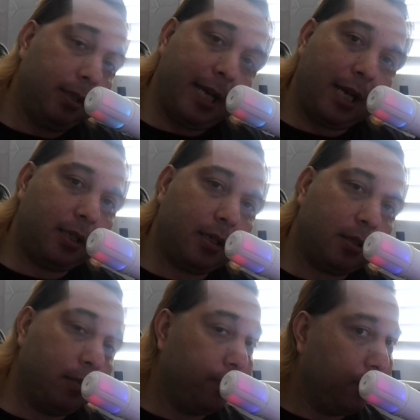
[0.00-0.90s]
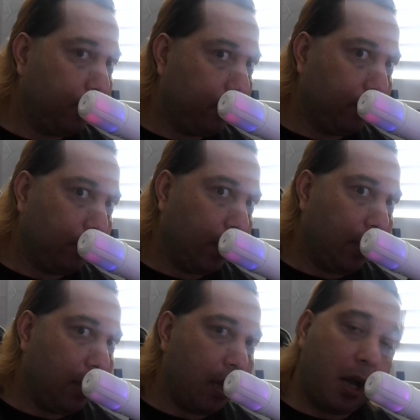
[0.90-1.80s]
Texas,
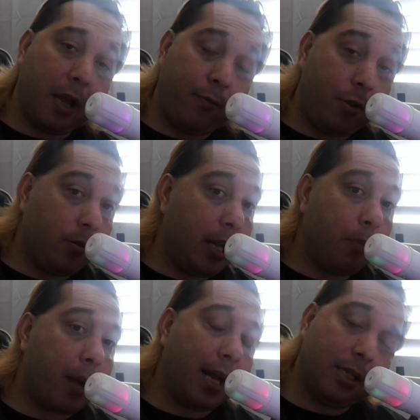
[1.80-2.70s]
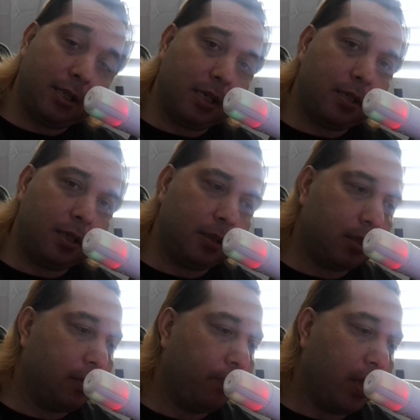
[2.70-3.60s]
if you need my
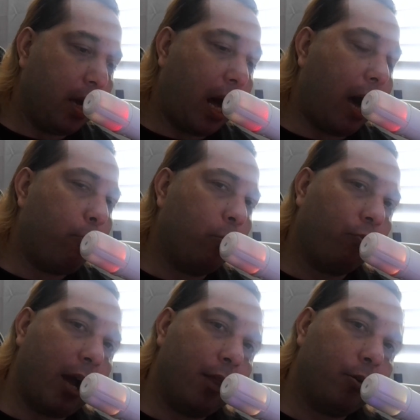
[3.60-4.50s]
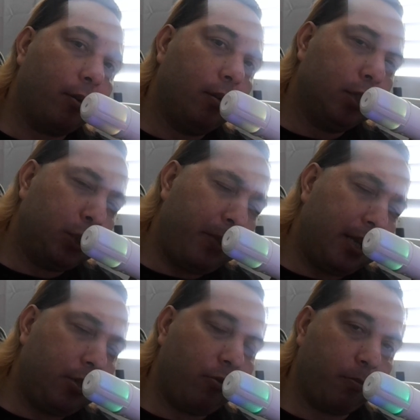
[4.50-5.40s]
assistance, I would rather
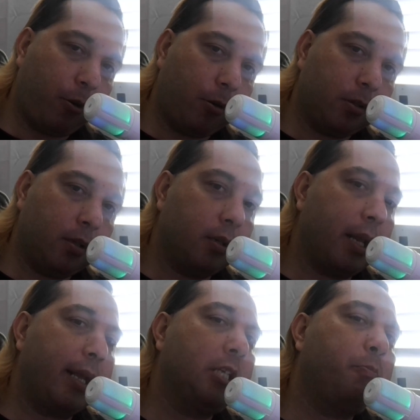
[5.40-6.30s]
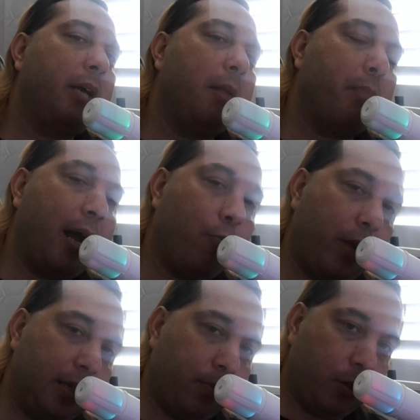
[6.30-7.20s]
speak to you in person and explain my
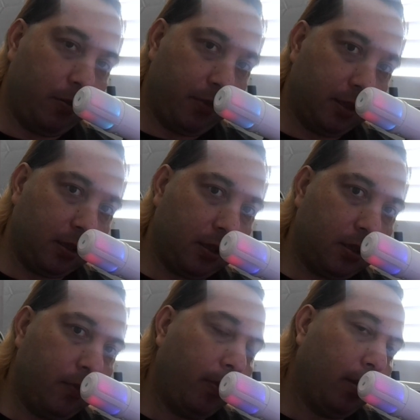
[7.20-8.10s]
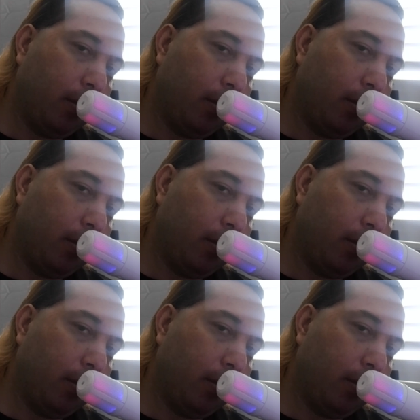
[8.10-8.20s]
ways of doing business.